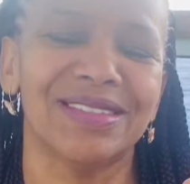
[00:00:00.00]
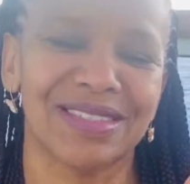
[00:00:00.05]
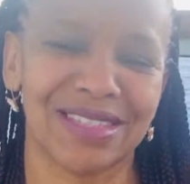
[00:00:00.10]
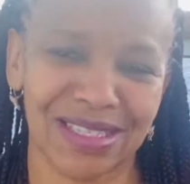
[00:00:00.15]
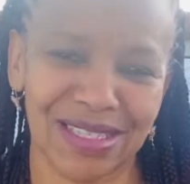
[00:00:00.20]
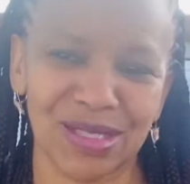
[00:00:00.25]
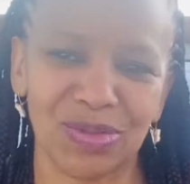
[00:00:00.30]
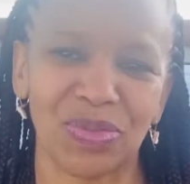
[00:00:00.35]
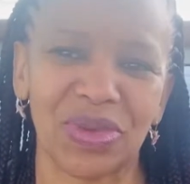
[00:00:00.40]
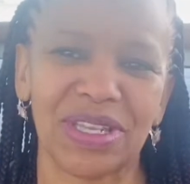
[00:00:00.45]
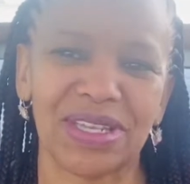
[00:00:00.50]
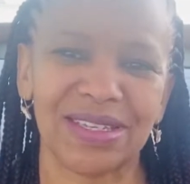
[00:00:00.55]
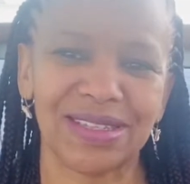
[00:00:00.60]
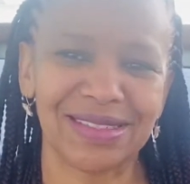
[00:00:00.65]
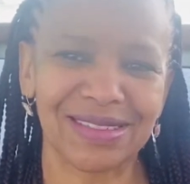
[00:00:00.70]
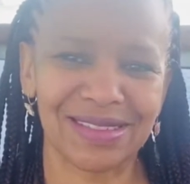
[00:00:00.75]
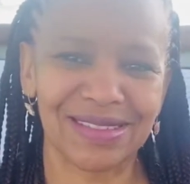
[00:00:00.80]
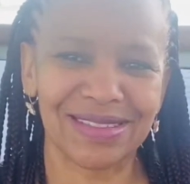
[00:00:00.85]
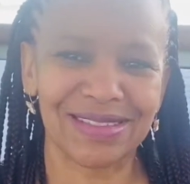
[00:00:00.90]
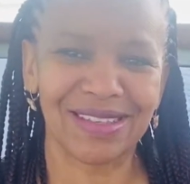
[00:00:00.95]
six
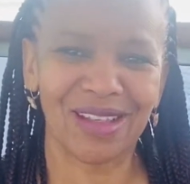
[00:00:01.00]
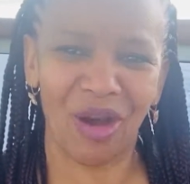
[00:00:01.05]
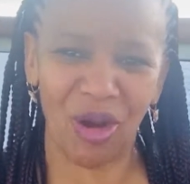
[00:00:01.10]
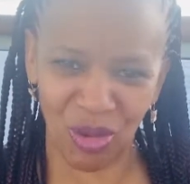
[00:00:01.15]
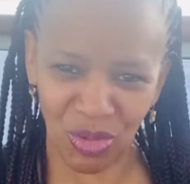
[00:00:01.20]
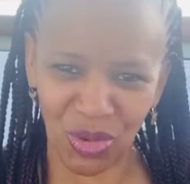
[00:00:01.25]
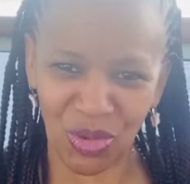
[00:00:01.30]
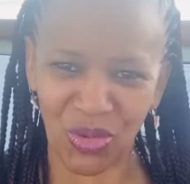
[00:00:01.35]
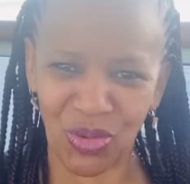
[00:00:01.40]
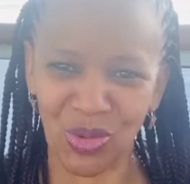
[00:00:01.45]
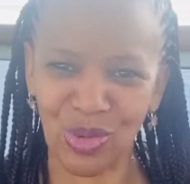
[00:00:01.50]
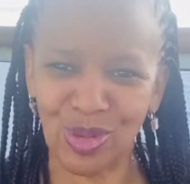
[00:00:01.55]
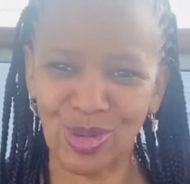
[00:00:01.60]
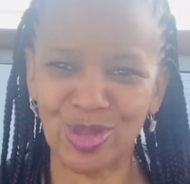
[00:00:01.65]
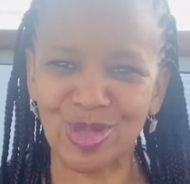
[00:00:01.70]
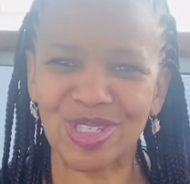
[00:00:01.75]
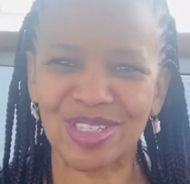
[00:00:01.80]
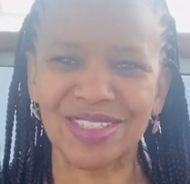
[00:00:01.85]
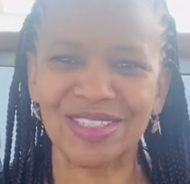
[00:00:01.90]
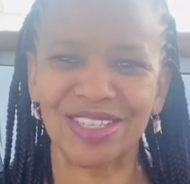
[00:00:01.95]
minutes on the
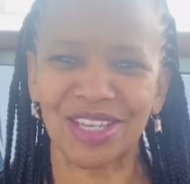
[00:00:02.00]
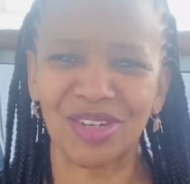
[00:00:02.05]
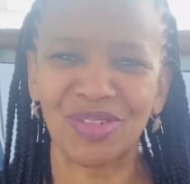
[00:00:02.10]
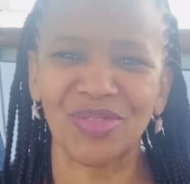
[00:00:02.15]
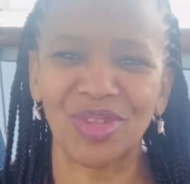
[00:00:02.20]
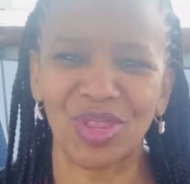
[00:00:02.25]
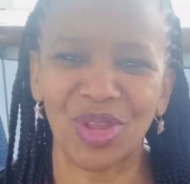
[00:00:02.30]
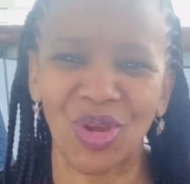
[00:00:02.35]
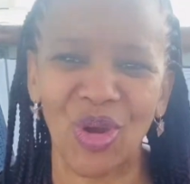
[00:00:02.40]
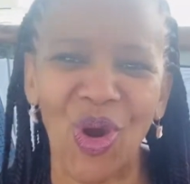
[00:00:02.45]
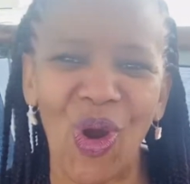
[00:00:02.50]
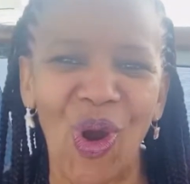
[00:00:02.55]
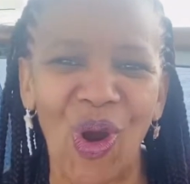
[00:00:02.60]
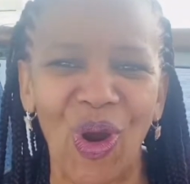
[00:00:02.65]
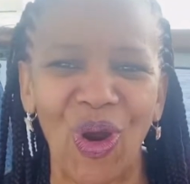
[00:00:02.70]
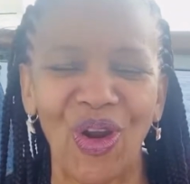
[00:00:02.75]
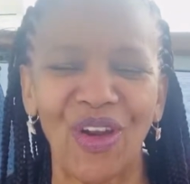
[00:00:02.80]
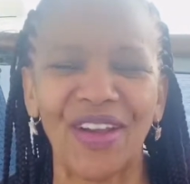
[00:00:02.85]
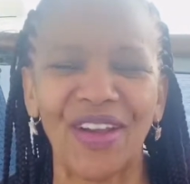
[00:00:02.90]
cruise instead of in the car